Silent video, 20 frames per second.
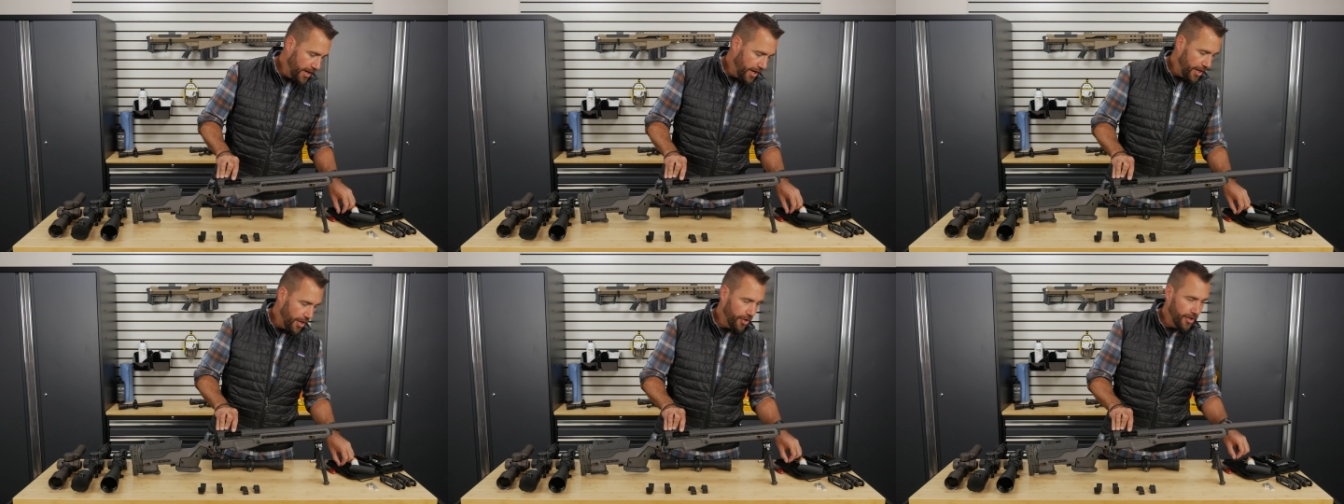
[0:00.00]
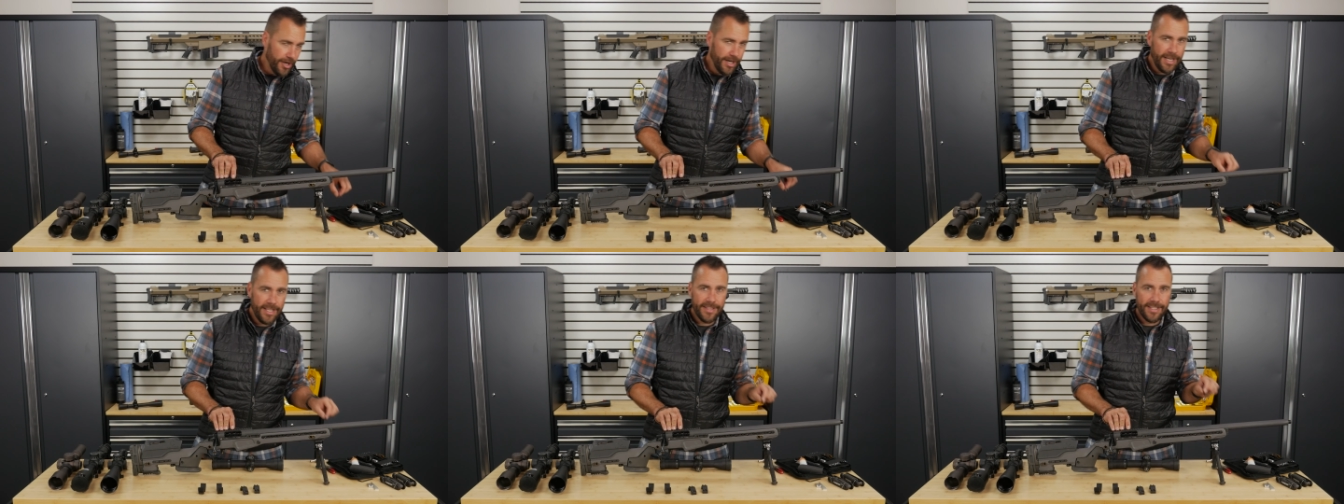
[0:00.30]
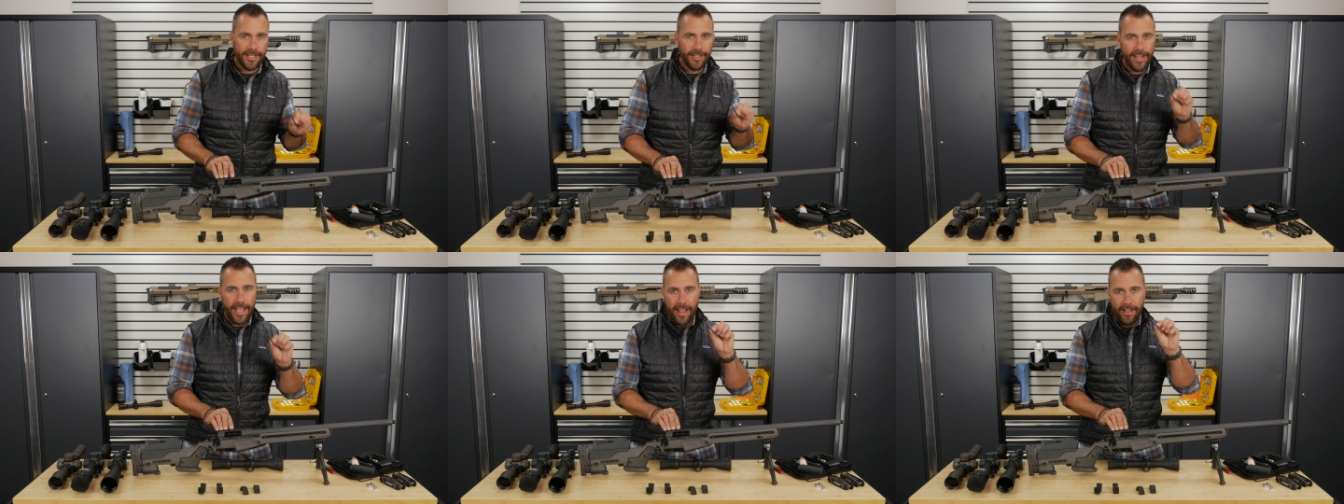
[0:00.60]
you're gonna need the
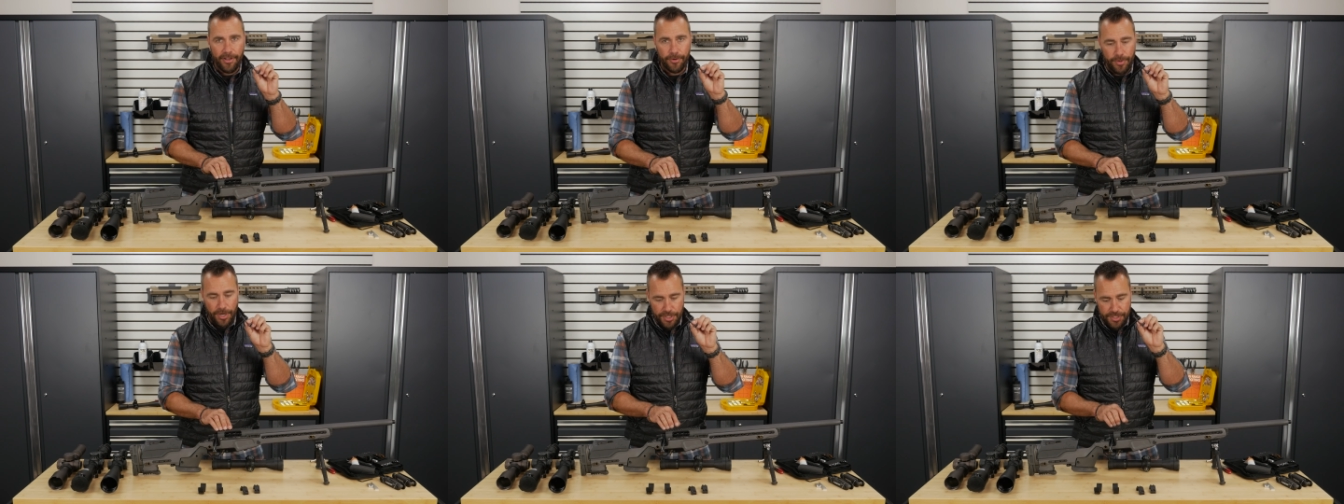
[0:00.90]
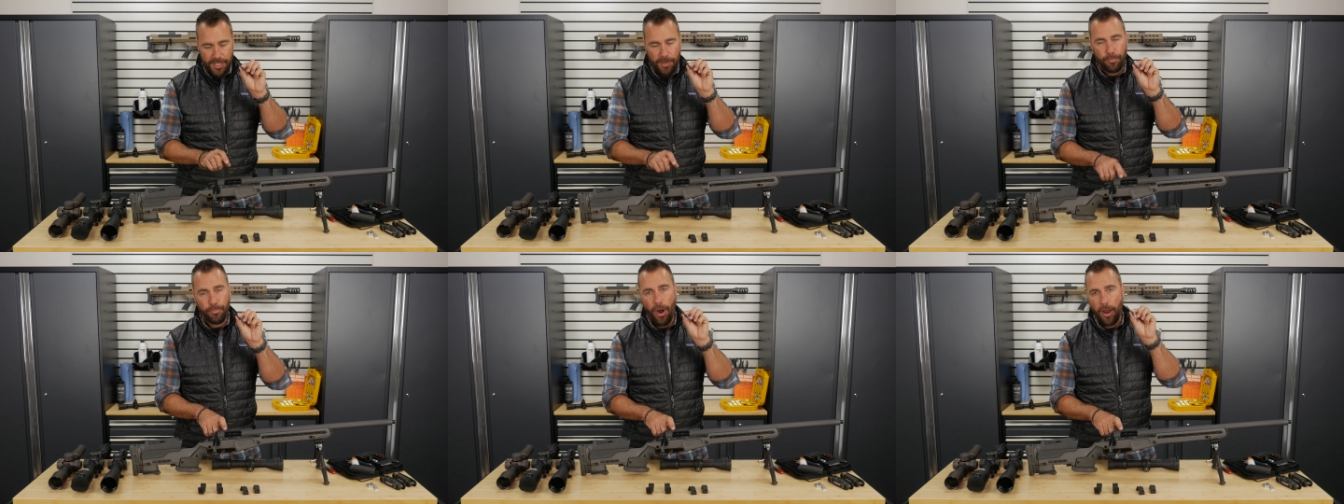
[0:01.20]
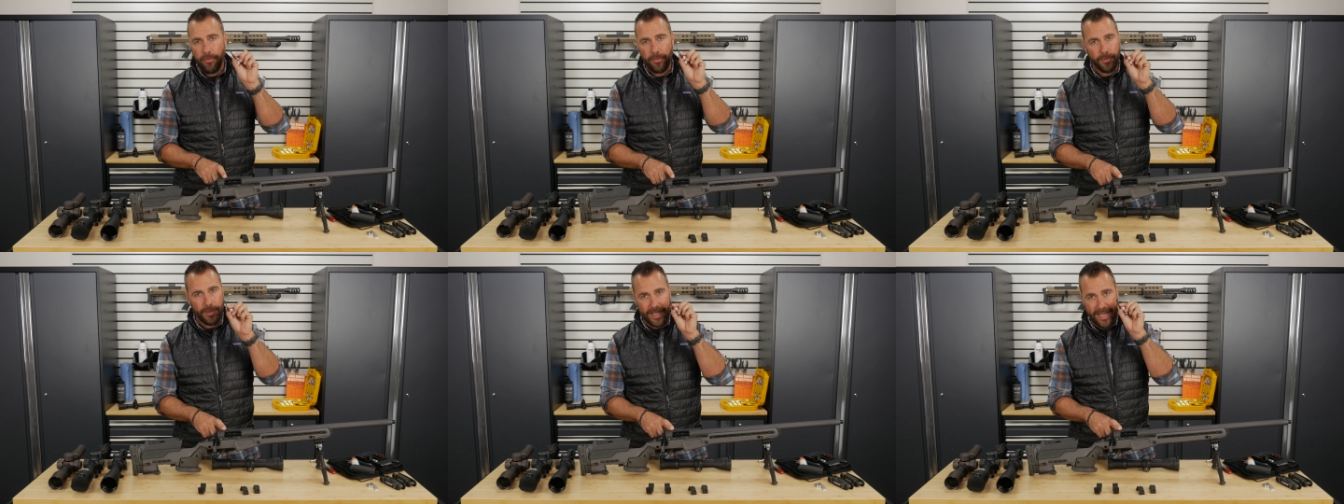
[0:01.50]
little Allen wrench that
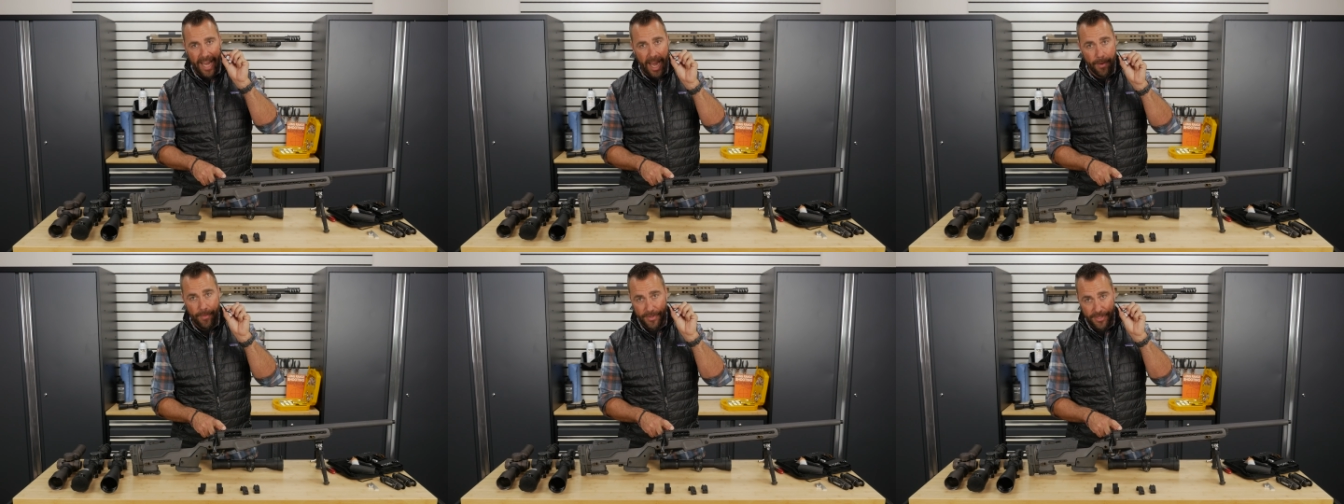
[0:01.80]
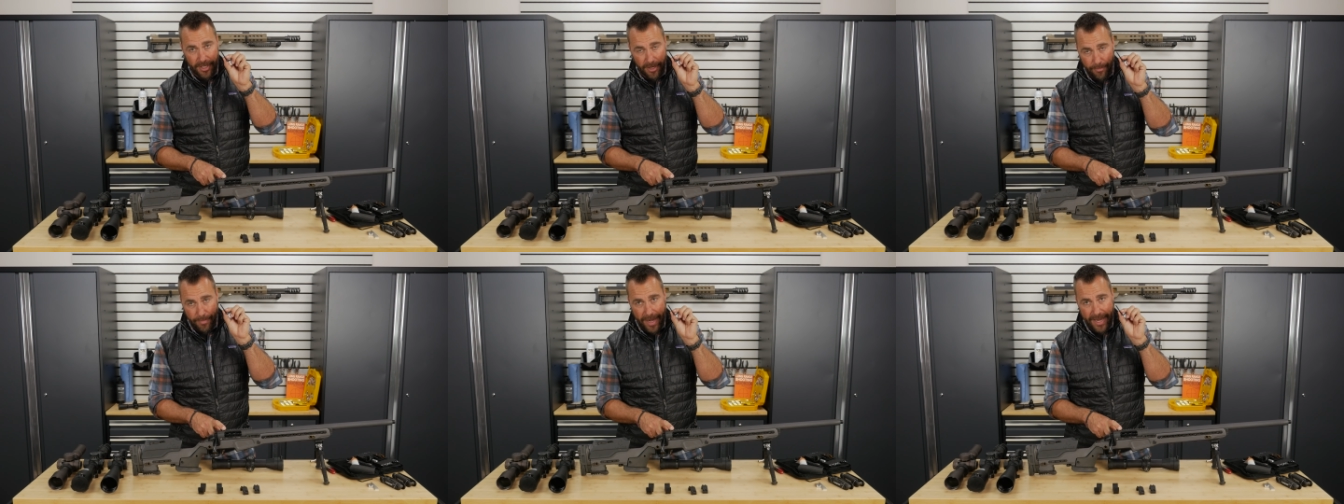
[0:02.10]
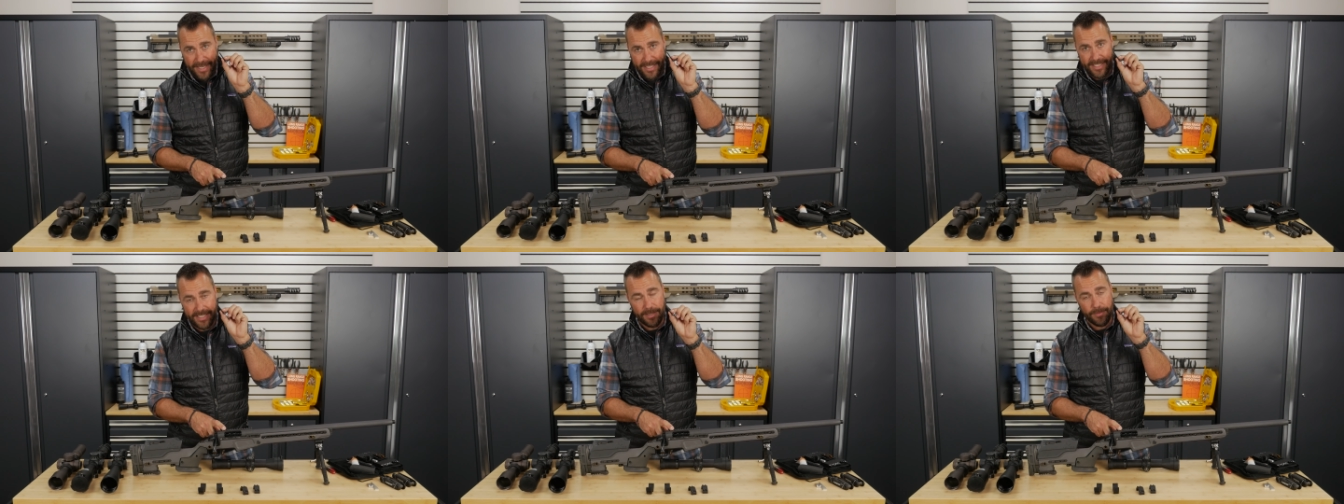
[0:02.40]
probably came with your
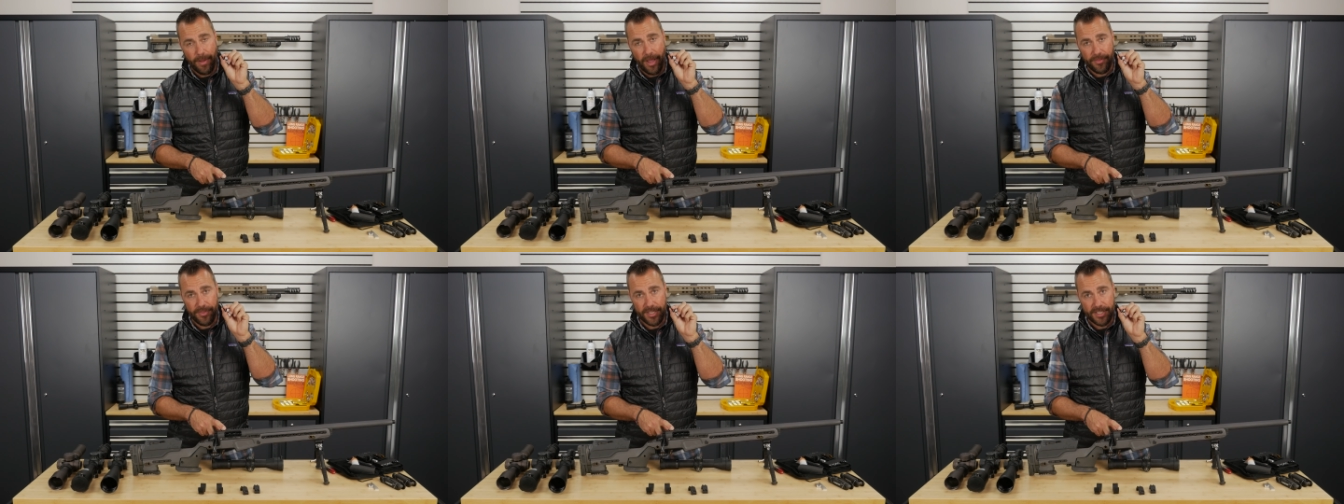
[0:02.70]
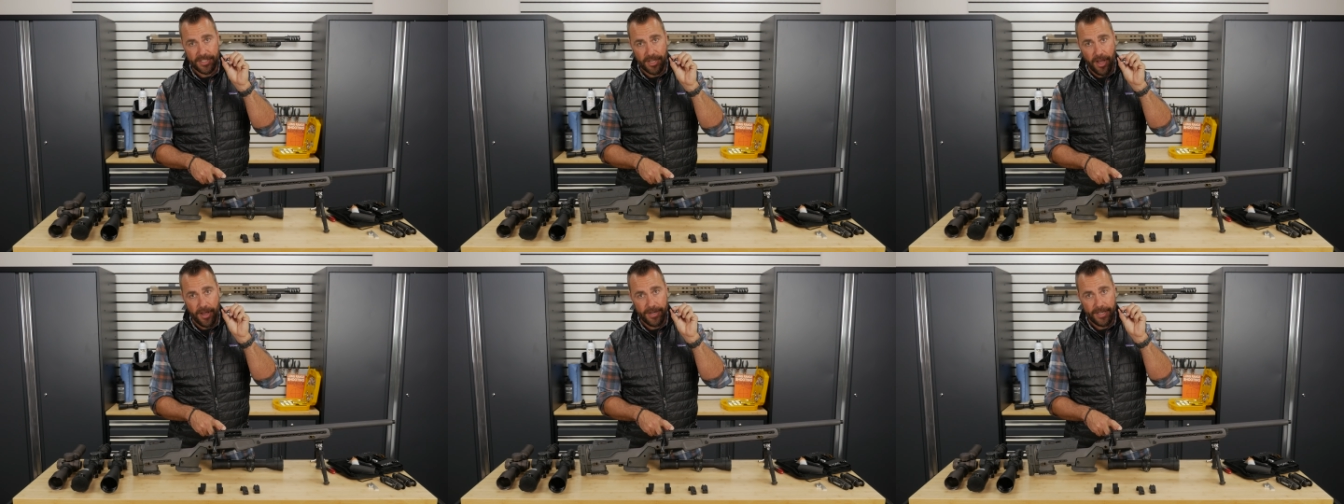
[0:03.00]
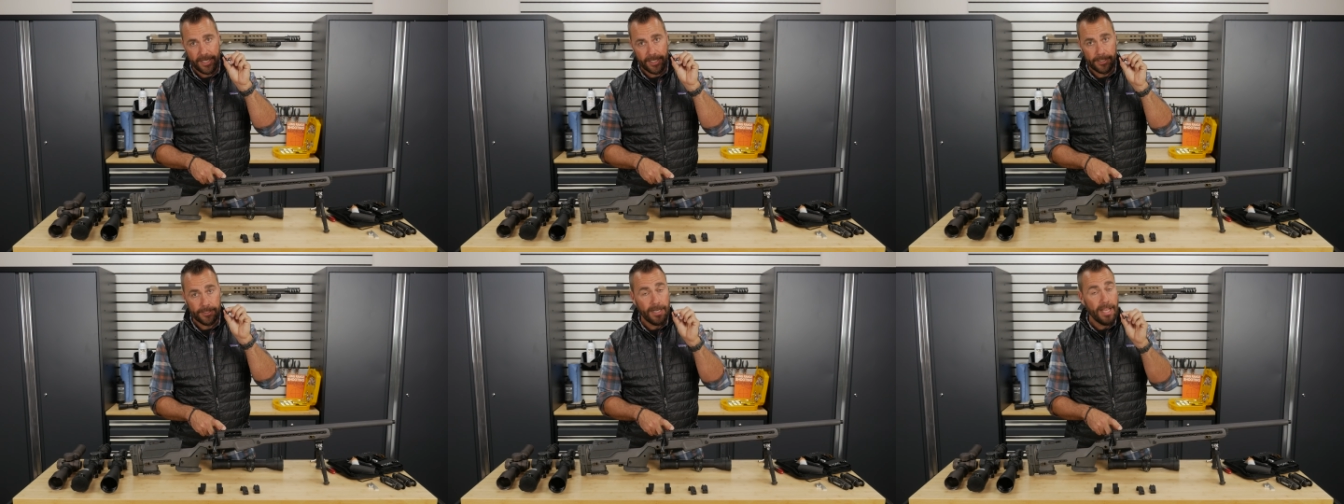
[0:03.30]
base to mount this on
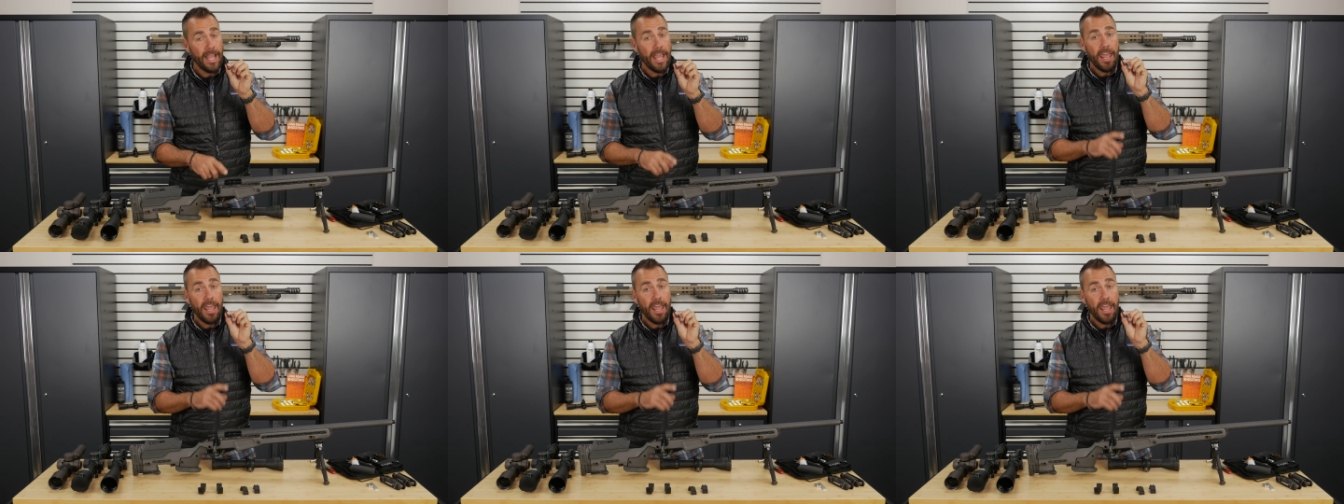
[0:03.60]
here.